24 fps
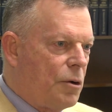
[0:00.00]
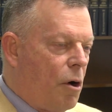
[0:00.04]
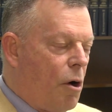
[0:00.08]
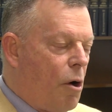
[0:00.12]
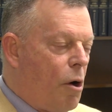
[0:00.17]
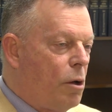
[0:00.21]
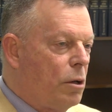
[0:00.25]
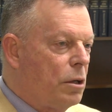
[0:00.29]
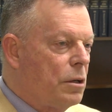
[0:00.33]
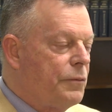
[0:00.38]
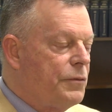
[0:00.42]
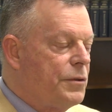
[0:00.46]

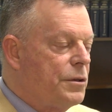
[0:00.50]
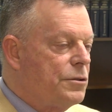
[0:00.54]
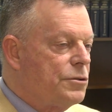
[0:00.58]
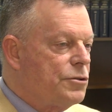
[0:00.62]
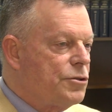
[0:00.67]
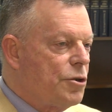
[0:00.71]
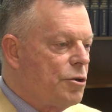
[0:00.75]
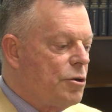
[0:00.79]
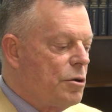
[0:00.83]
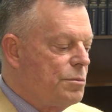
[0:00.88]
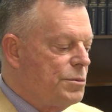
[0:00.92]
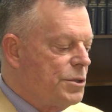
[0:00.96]
all of its
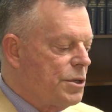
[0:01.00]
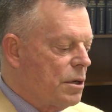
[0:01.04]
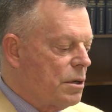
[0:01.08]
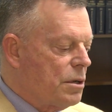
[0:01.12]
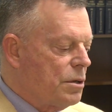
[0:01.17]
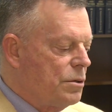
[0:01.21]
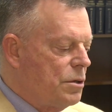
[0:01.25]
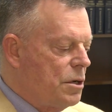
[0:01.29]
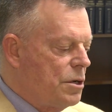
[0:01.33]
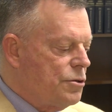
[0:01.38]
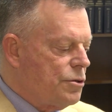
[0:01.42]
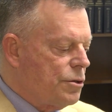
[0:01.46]
terms and
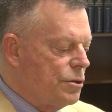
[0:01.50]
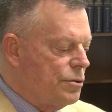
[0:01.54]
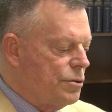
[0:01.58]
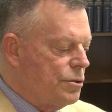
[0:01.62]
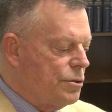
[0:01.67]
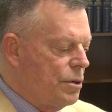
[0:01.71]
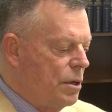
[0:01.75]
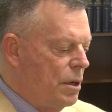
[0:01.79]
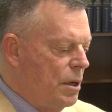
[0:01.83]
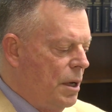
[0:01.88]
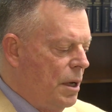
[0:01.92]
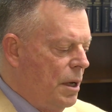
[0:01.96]

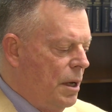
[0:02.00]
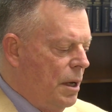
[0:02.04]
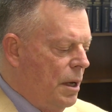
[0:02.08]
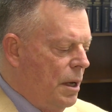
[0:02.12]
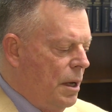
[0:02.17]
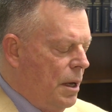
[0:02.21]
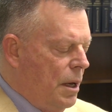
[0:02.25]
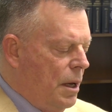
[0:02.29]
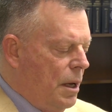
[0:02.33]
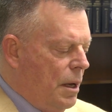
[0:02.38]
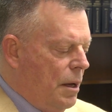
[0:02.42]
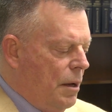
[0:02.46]
conditions.
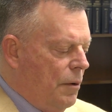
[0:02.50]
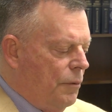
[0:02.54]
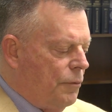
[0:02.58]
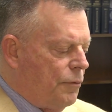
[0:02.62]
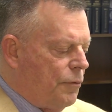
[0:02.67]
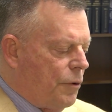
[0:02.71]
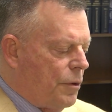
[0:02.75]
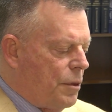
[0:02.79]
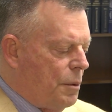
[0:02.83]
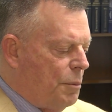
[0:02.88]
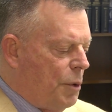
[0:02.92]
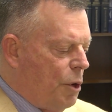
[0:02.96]

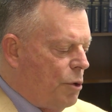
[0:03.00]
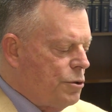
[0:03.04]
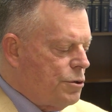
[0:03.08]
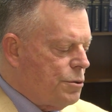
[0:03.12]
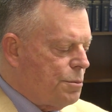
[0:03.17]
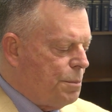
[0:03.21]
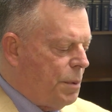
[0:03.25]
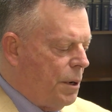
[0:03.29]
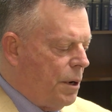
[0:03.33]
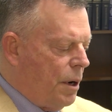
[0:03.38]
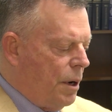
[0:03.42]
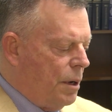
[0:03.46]
For the
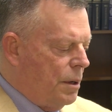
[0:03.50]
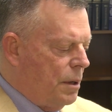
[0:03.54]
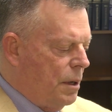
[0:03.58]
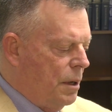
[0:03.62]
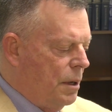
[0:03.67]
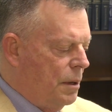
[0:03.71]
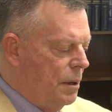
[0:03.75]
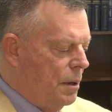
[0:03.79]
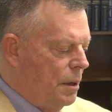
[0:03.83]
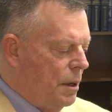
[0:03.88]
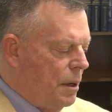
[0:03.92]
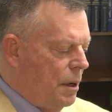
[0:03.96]
most part,
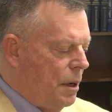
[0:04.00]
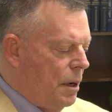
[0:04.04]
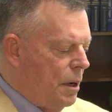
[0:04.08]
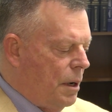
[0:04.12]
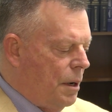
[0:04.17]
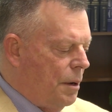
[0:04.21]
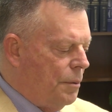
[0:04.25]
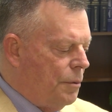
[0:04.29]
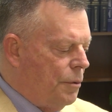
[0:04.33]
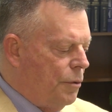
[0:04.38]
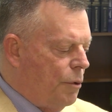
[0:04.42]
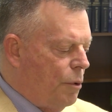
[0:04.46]

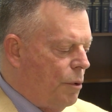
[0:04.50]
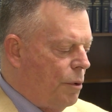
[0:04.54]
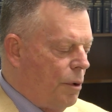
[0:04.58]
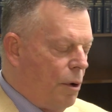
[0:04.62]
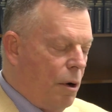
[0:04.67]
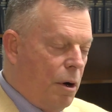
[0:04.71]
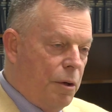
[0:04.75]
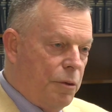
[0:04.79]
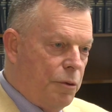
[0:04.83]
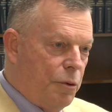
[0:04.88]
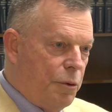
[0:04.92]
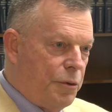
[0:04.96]

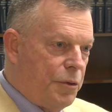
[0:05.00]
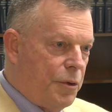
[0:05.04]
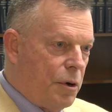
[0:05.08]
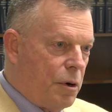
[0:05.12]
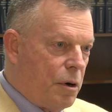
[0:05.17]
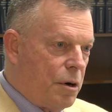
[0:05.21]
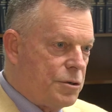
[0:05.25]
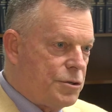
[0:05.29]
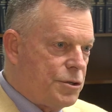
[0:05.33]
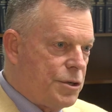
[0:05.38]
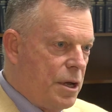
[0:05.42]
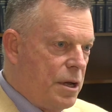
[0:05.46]
although there
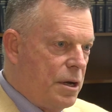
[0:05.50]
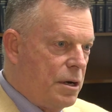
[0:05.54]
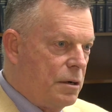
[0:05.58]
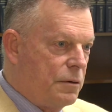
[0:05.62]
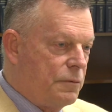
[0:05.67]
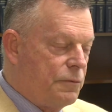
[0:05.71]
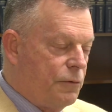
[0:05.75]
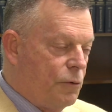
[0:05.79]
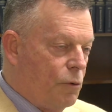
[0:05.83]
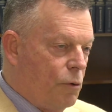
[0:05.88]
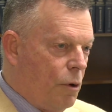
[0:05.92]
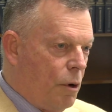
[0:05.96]
are
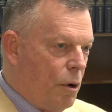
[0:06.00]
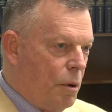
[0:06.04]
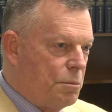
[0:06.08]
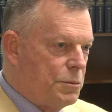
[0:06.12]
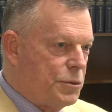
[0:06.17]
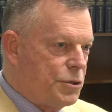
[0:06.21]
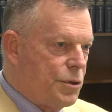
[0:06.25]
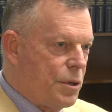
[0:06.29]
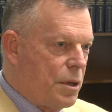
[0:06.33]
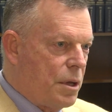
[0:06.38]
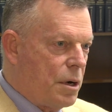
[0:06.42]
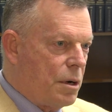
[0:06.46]
standard
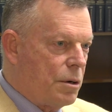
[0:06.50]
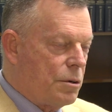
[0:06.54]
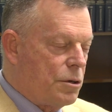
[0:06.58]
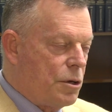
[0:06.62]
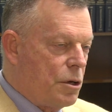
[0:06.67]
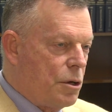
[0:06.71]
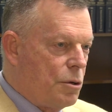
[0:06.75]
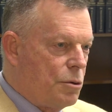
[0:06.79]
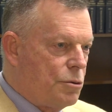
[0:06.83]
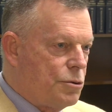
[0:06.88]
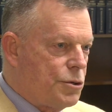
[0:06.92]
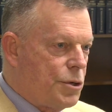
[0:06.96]
forms that are
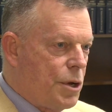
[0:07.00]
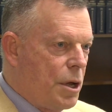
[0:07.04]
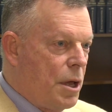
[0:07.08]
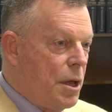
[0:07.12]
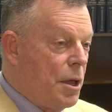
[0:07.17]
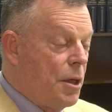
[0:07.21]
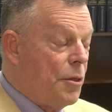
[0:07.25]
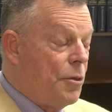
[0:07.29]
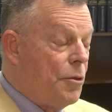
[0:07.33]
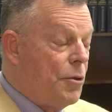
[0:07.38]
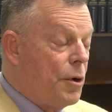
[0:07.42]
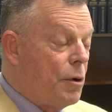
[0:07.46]
used,
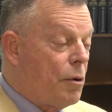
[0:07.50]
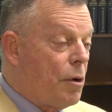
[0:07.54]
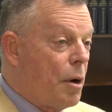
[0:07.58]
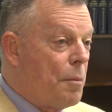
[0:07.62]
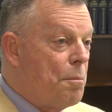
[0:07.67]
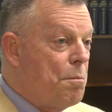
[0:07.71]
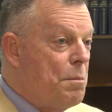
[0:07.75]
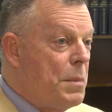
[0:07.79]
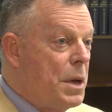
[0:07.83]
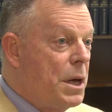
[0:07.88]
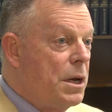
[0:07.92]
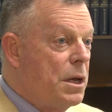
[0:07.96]
there are
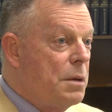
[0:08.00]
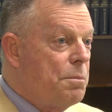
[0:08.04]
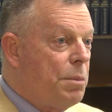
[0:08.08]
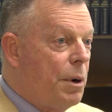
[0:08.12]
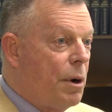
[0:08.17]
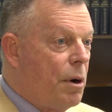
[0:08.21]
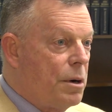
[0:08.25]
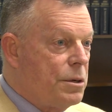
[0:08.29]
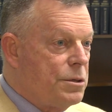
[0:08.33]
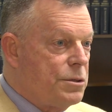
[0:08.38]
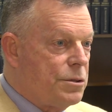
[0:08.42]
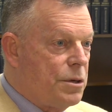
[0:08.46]
many
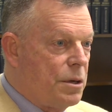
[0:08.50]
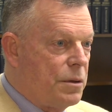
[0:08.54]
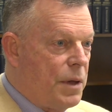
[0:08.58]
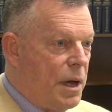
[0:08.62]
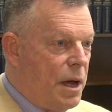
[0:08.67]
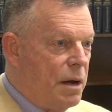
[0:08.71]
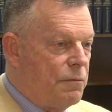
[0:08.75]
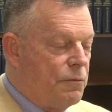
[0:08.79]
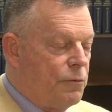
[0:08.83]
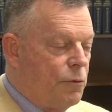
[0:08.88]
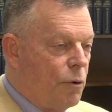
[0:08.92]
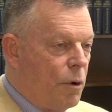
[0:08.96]
parts to
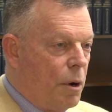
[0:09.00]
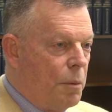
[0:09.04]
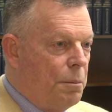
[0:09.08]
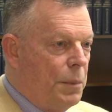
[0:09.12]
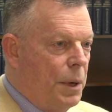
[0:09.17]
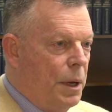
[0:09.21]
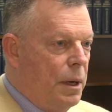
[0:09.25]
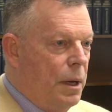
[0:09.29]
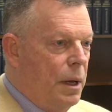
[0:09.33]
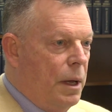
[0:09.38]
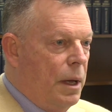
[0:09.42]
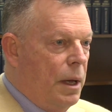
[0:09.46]
that form.
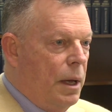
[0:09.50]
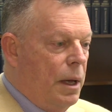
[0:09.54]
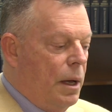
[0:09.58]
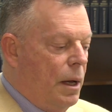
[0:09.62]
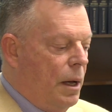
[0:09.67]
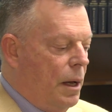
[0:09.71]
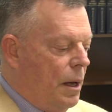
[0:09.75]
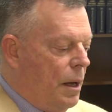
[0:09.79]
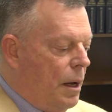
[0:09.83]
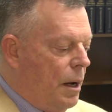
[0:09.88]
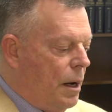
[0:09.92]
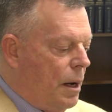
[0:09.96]

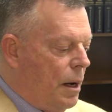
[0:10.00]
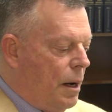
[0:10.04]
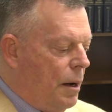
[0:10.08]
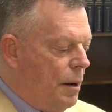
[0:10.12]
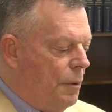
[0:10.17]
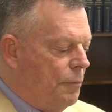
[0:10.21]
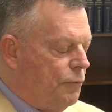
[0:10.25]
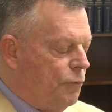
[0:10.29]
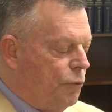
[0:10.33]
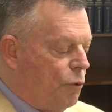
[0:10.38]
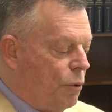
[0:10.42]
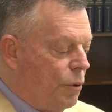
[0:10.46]

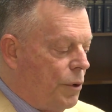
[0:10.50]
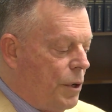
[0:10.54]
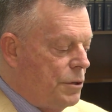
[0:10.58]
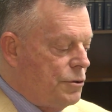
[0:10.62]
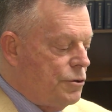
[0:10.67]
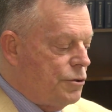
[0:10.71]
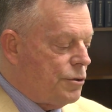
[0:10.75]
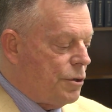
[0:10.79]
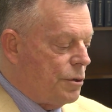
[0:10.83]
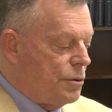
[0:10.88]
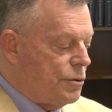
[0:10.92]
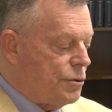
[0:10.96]
For
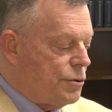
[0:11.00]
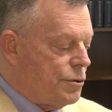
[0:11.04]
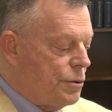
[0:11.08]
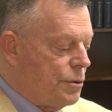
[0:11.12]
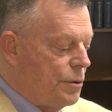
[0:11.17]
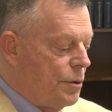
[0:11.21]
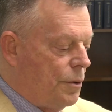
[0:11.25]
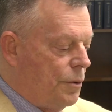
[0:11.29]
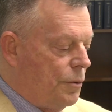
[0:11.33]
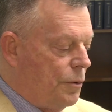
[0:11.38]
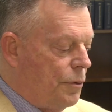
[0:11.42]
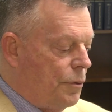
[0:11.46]
instance,
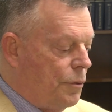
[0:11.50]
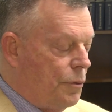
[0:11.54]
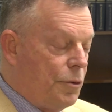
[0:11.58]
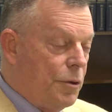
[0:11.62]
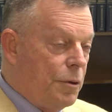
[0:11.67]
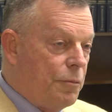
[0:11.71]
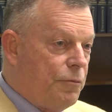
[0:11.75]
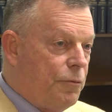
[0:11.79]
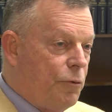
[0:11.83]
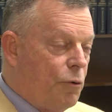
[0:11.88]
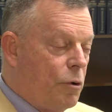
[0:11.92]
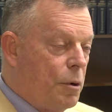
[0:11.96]

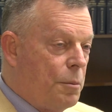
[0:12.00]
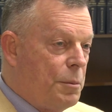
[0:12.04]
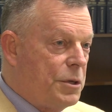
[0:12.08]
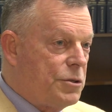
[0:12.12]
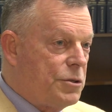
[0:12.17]
the form